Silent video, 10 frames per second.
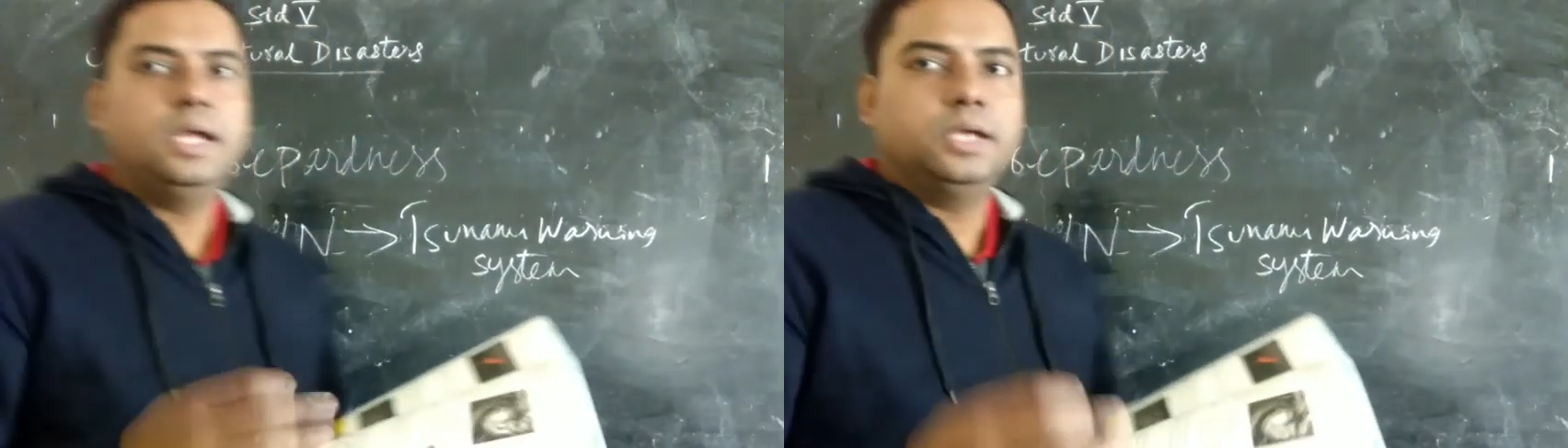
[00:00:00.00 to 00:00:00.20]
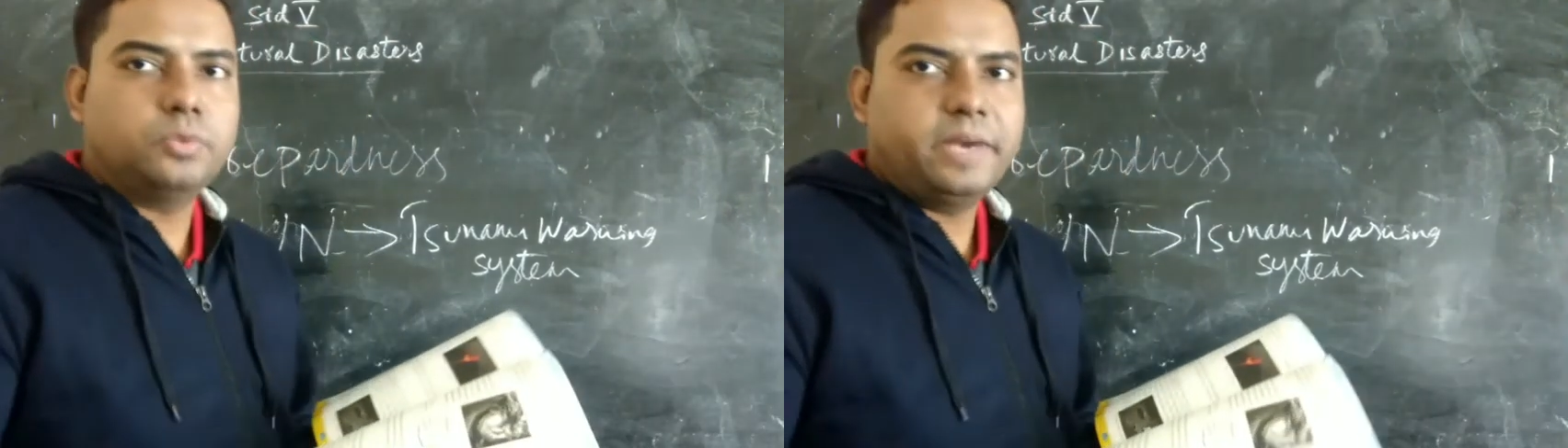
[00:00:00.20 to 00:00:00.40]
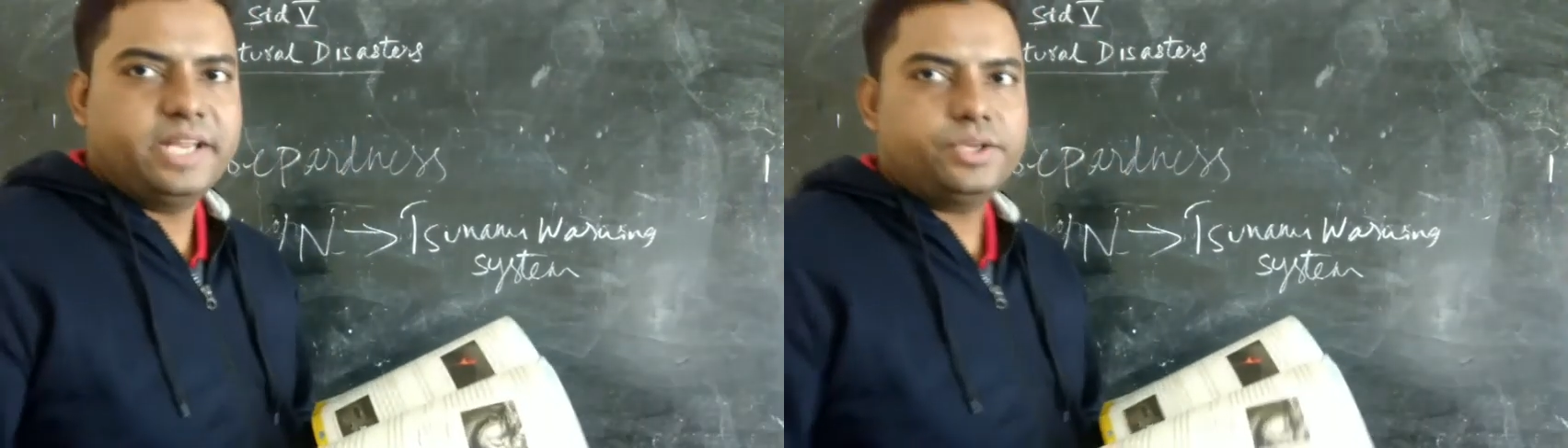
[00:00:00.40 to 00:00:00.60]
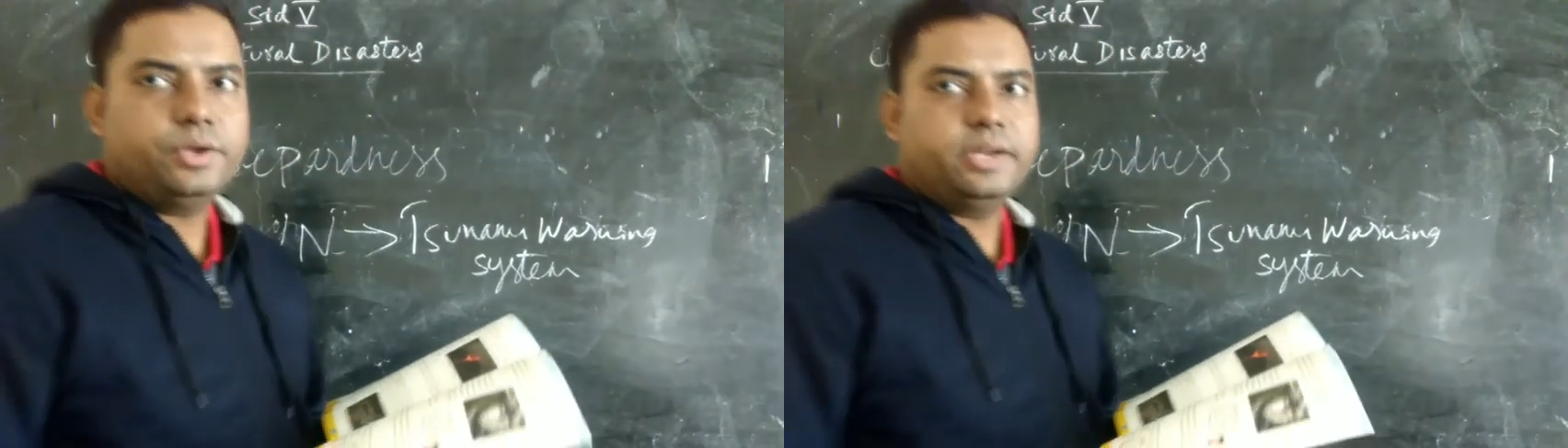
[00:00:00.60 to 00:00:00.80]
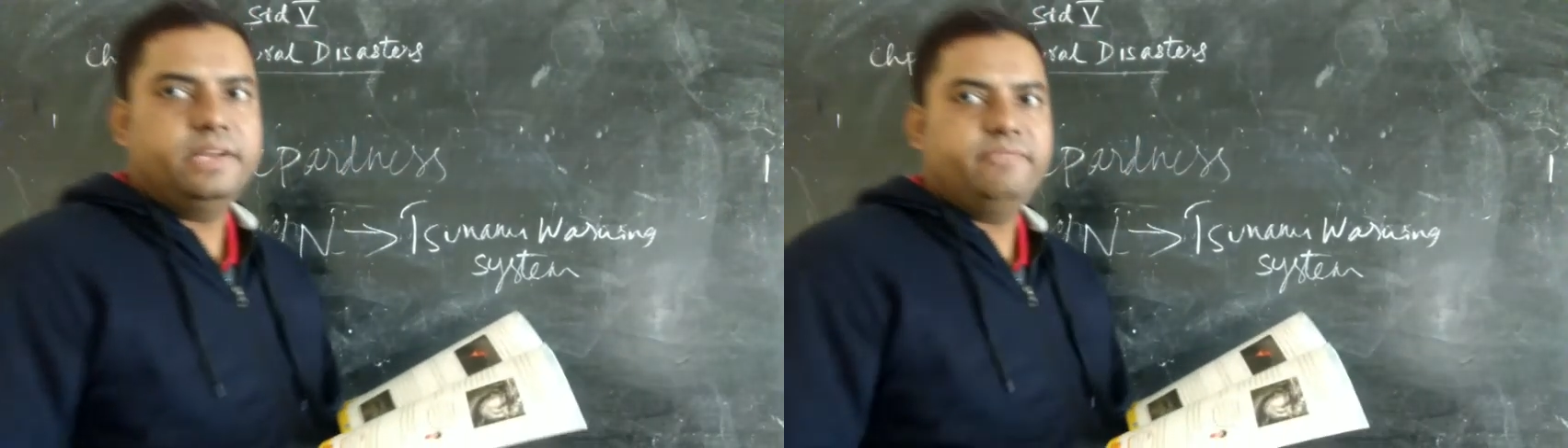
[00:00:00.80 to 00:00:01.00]
So my dear
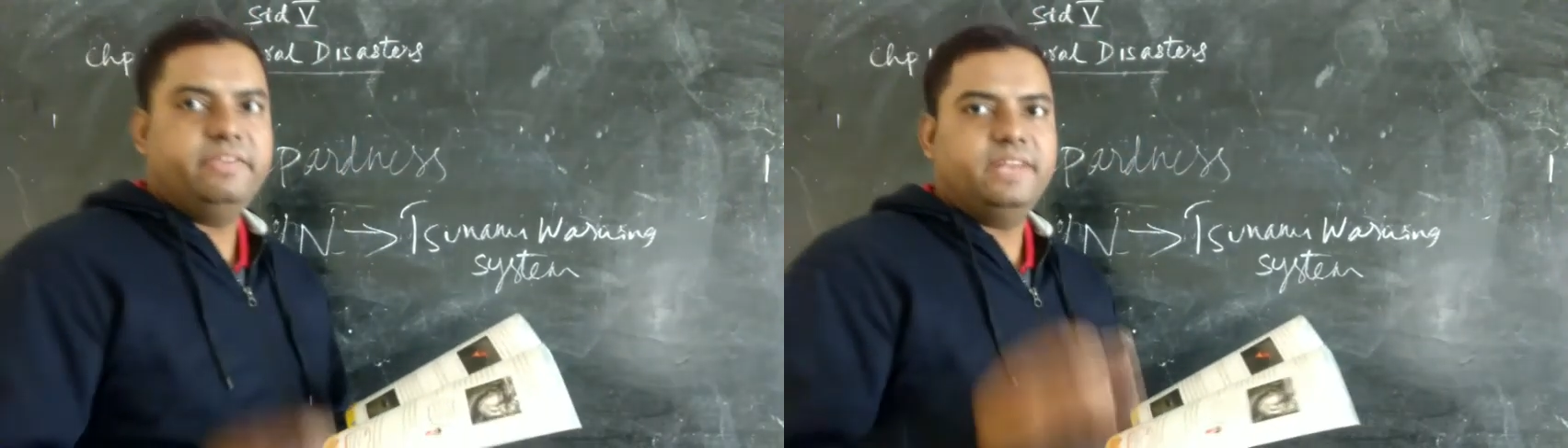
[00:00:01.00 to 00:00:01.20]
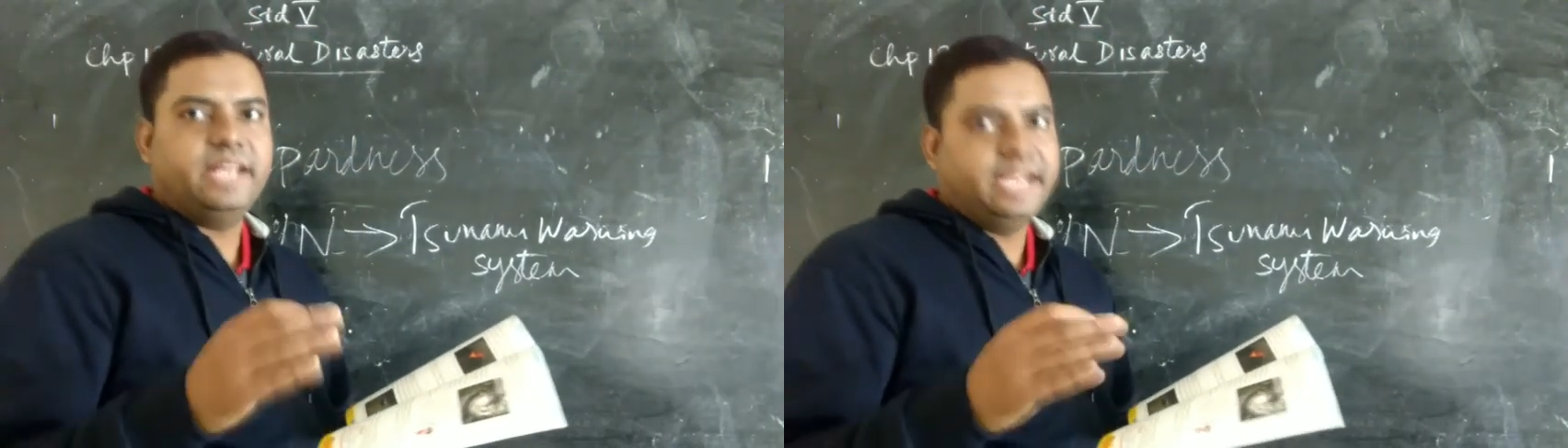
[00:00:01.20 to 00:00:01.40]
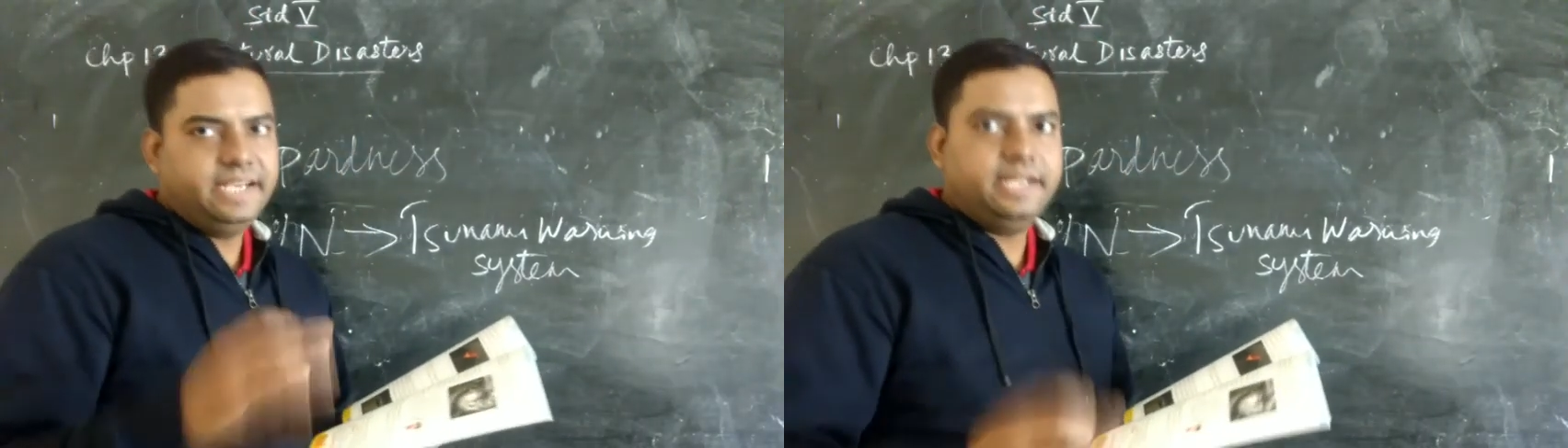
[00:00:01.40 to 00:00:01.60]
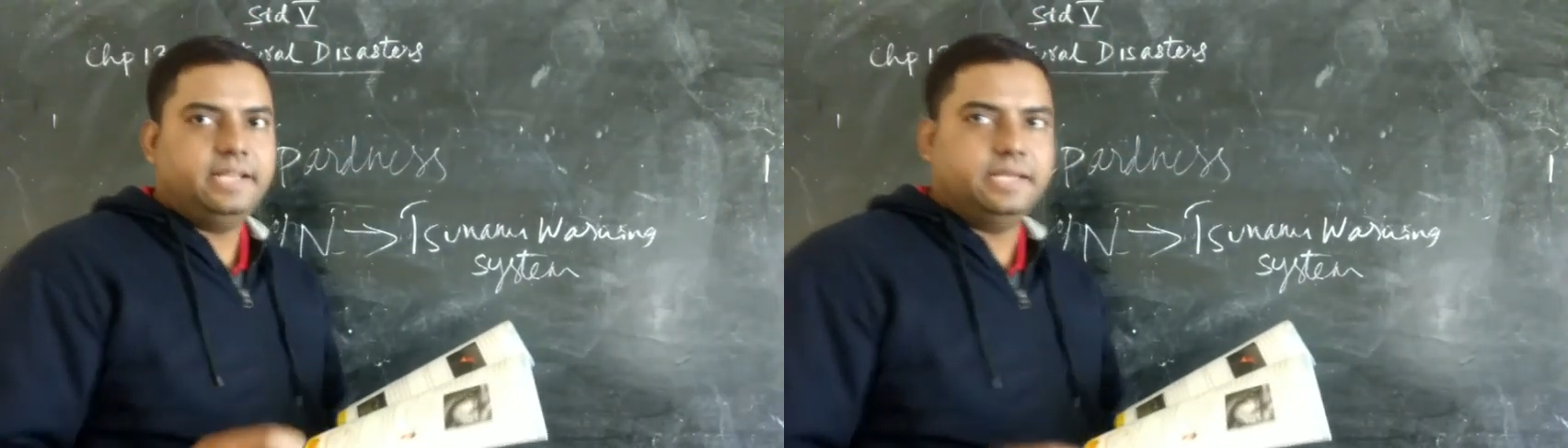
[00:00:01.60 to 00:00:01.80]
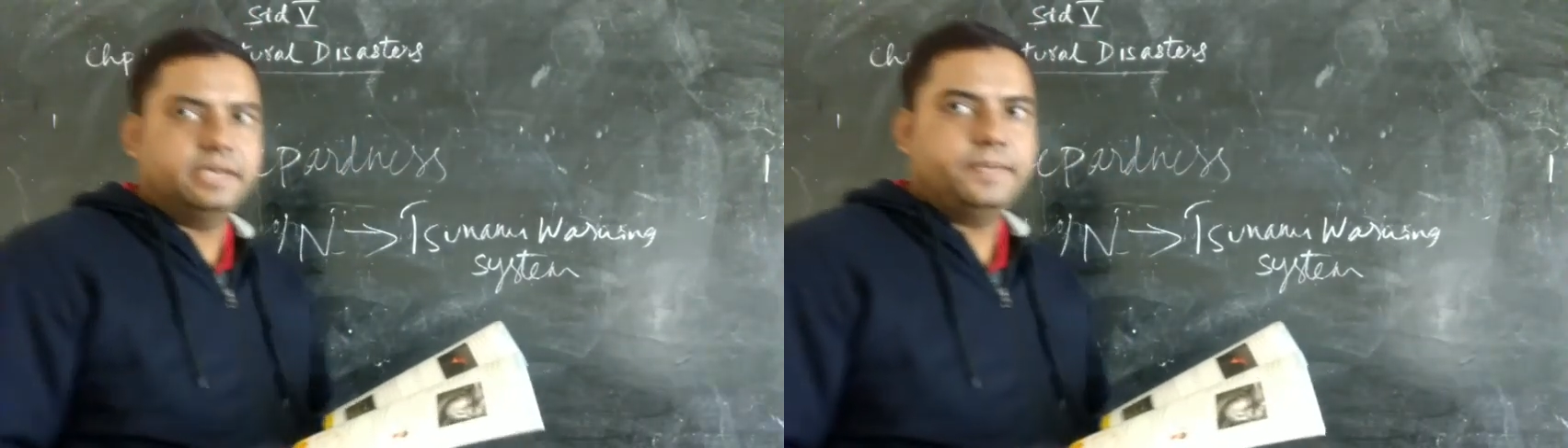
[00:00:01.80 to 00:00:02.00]
children, we will end till
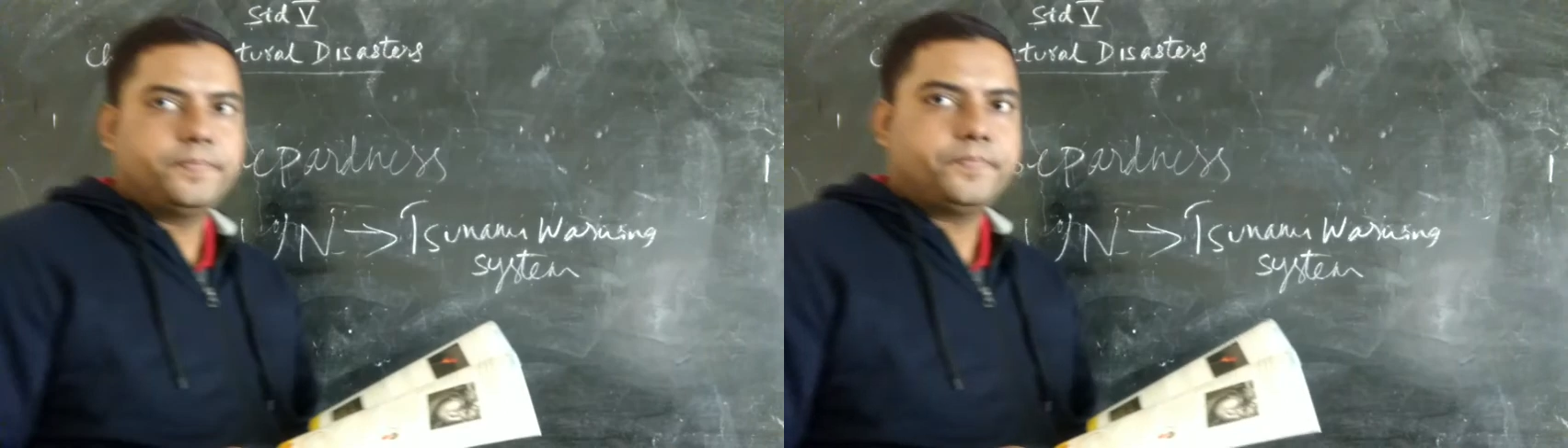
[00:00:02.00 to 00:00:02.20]
here,